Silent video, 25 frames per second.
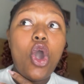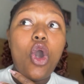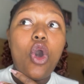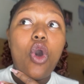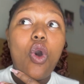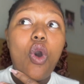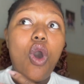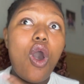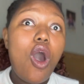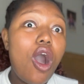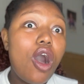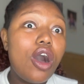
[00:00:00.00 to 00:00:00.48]

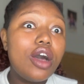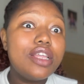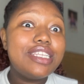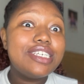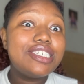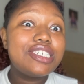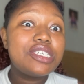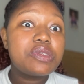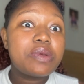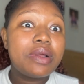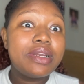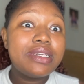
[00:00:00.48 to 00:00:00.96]
or they
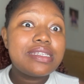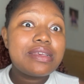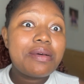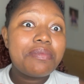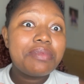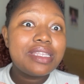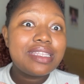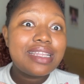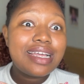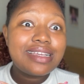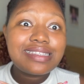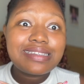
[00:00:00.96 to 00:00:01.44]
just want
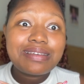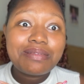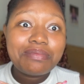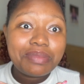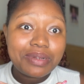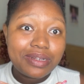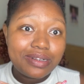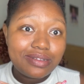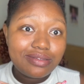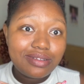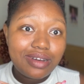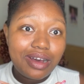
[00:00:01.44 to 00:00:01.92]
something that's
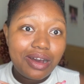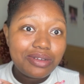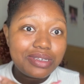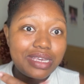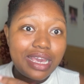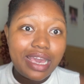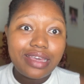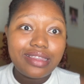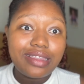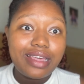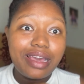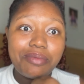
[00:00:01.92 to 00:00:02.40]
simple,
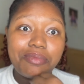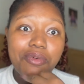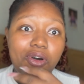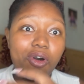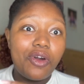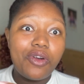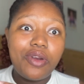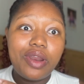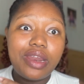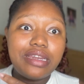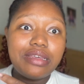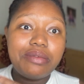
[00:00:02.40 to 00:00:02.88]
okay? They're
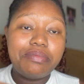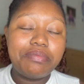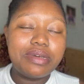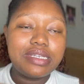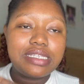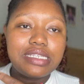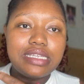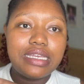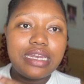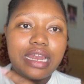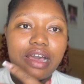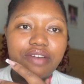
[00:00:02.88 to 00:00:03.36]
already
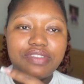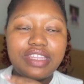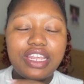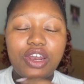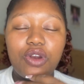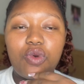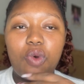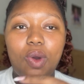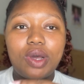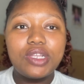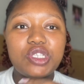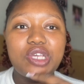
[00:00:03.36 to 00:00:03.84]
busy enough. They
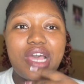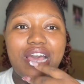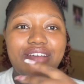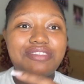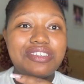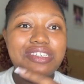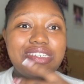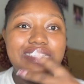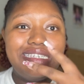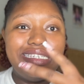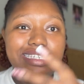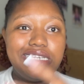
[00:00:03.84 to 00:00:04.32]
don't want to have
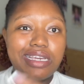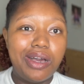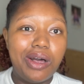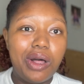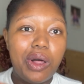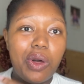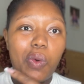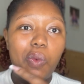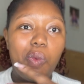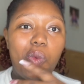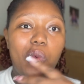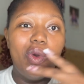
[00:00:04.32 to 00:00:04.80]
to
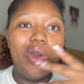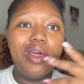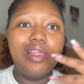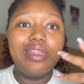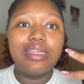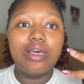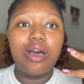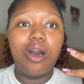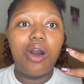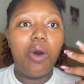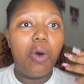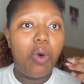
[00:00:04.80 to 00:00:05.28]
deal with
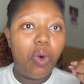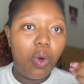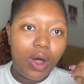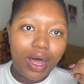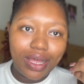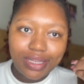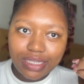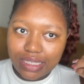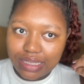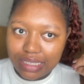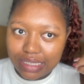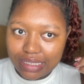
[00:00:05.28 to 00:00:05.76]
a whole
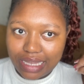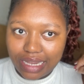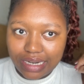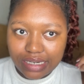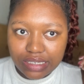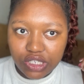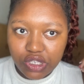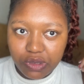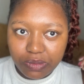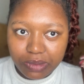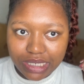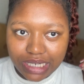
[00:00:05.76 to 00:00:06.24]
other thing that
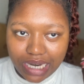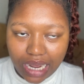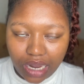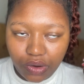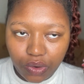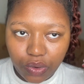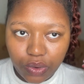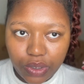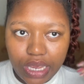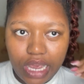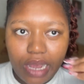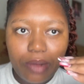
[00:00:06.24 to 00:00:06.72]
needs to be done,
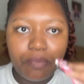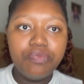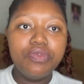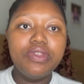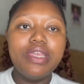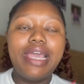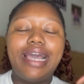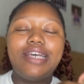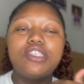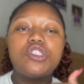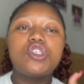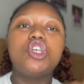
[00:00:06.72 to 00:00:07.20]
okay?
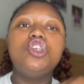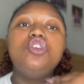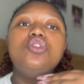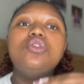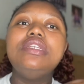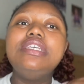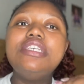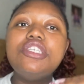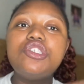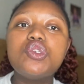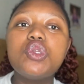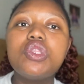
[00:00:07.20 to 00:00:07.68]
And so you
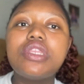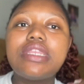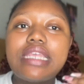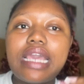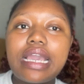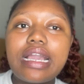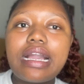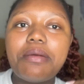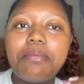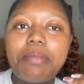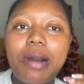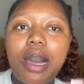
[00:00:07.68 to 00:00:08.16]
need to
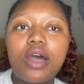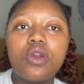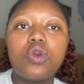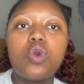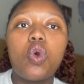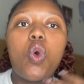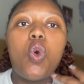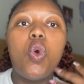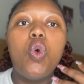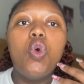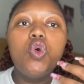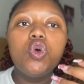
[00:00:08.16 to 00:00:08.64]
think
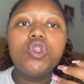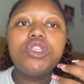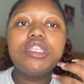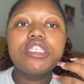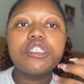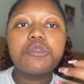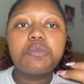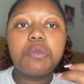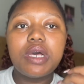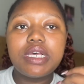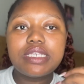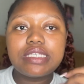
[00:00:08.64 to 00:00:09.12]
about who
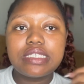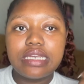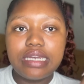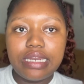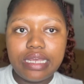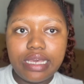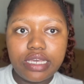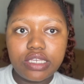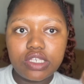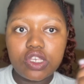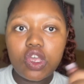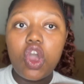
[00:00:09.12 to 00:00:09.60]
this person
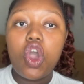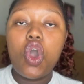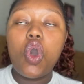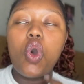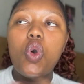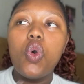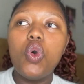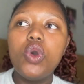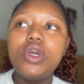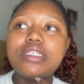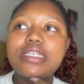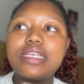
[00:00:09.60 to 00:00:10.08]
is.
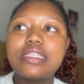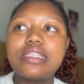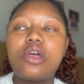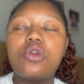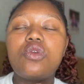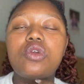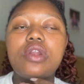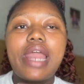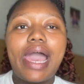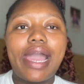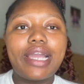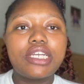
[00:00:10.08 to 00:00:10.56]
Who is it that
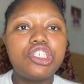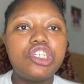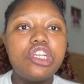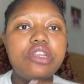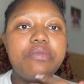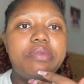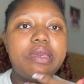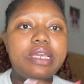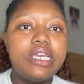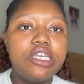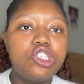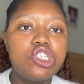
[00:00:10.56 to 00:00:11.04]
would actually
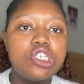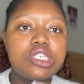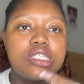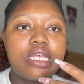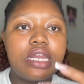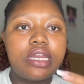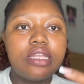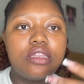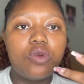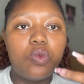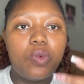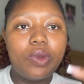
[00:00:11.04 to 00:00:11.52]
be
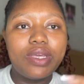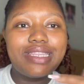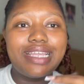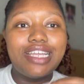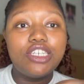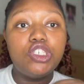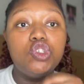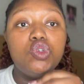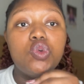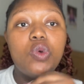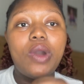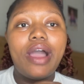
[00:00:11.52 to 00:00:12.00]
interested in the wig
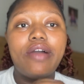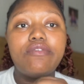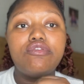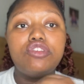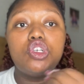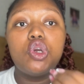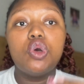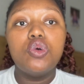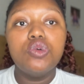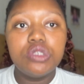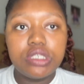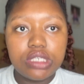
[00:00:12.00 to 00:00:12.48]
that you have
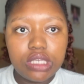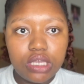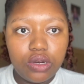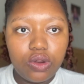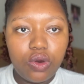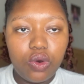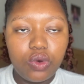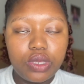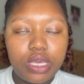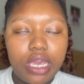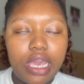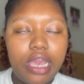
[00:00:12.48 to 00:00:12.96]
chosen,
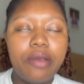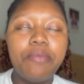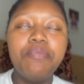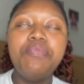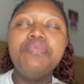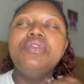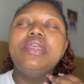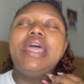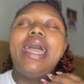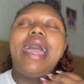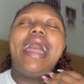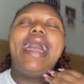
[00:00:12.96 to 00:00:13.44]
okay?
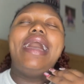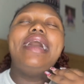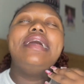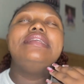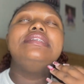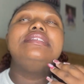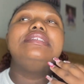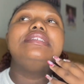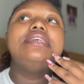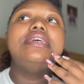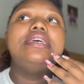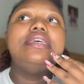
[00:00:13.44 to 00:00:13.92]

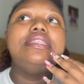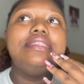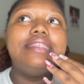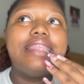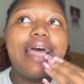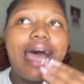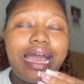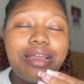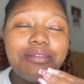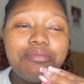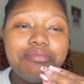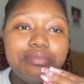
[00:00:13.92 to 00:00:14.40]
And
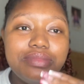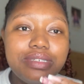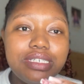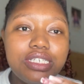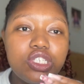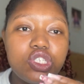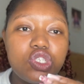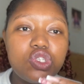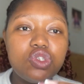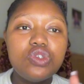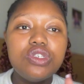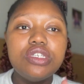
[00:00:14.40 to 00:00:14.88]
that
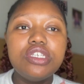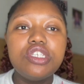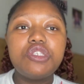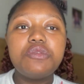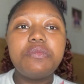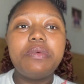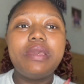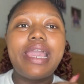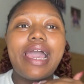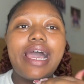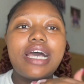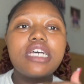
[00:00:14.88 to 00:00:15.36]
means you need to
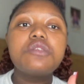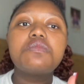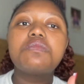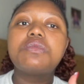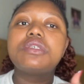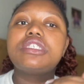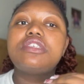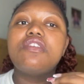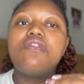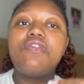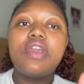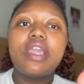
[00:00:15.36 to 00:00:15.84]
be as
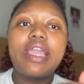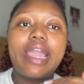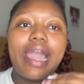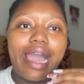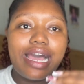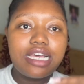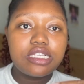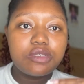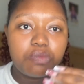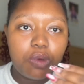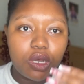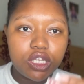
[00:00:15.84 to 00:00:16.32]
specific
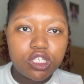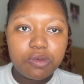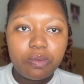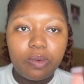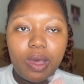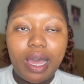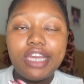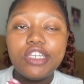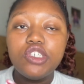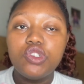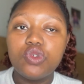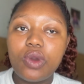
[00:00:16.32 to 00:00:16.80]
as possible.
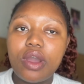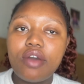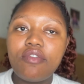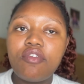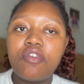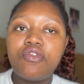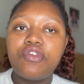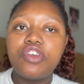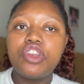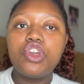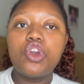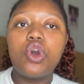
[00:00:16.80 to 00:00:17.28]
I do have a
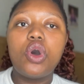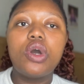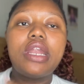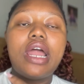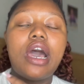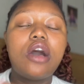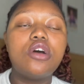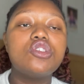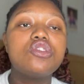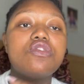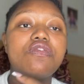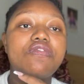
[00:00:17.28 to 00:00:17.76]
video on
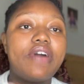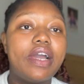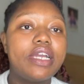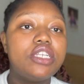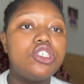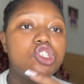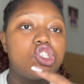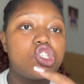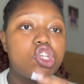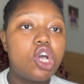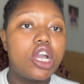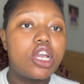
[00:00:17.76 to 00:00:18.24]
how to find
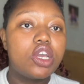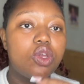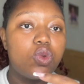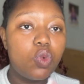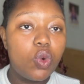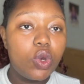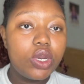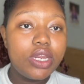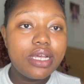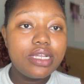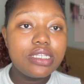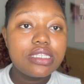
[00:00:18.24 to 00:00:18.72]
your target
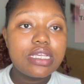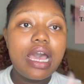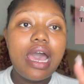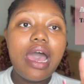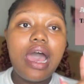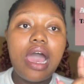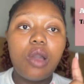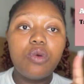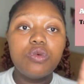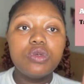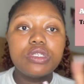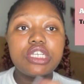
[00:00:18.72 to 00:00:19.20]
audience.
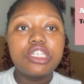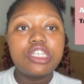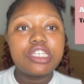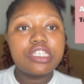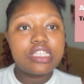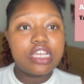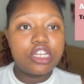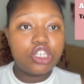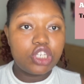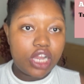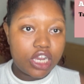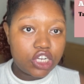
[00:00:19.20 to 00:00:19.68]
I would suggest
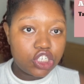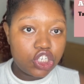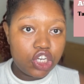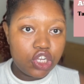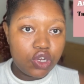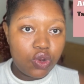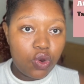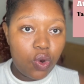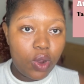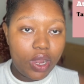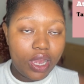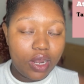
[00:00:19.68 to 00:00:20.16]
that you actually
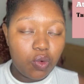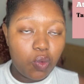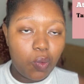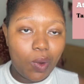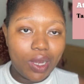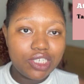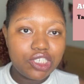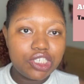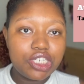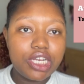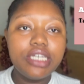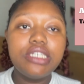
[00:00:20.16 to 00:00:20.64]
go and
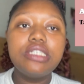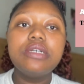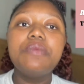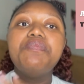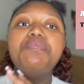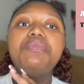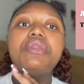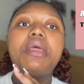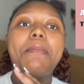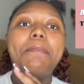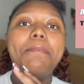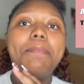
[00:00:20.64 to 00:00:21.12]
watch it.
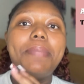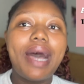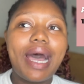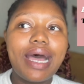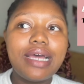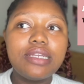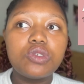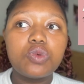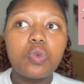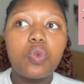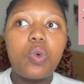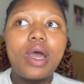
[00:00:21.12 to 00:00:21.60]

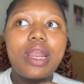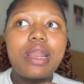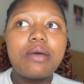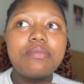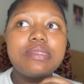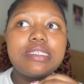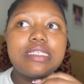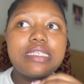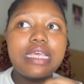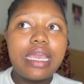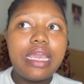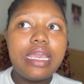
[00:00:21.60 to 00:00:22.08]
But what I'm
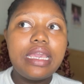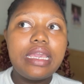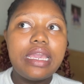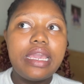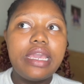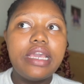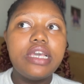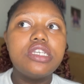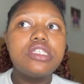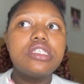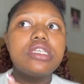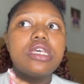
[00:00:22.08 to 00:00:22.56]
saying
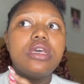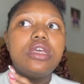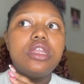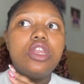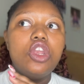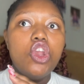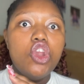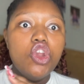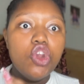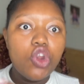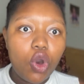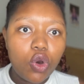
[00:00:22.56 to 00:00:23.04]
is,
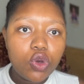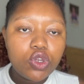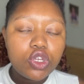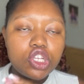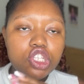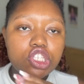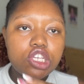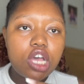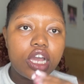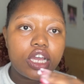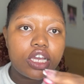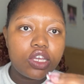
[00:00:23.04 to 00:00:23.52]
know your
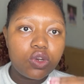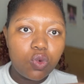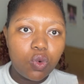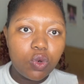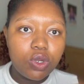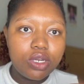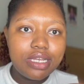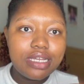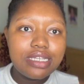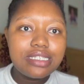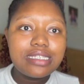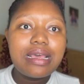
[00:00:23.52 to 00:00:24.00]
target
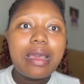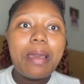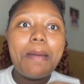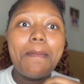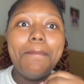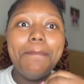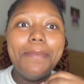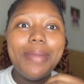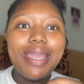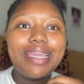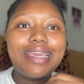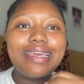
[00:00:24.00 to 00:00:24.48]
audience.
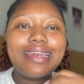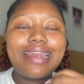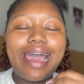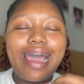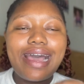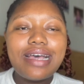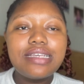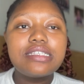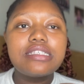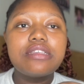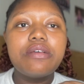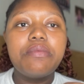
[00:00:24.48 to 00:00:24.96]
Make it
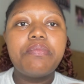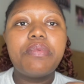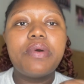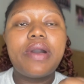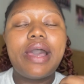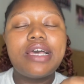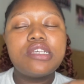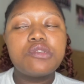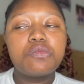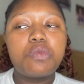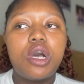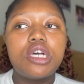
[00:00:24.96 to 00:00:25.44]
as simple
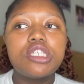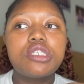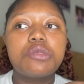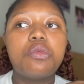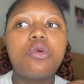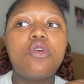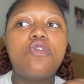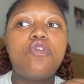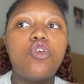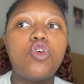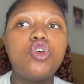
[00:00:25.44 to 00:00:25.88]
as possible for